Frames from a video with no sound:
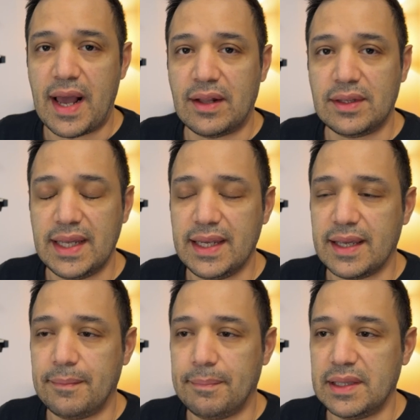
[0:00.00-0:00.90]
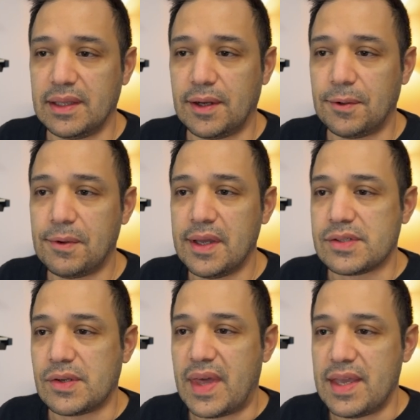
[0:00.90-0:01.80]
I'll link it below
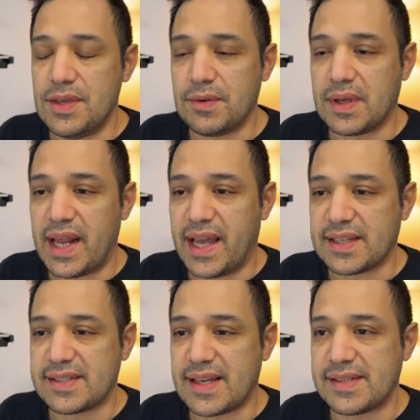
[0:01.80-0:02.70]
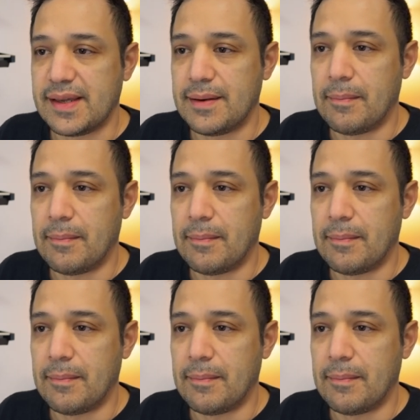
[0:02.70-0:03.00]
so that you can access it.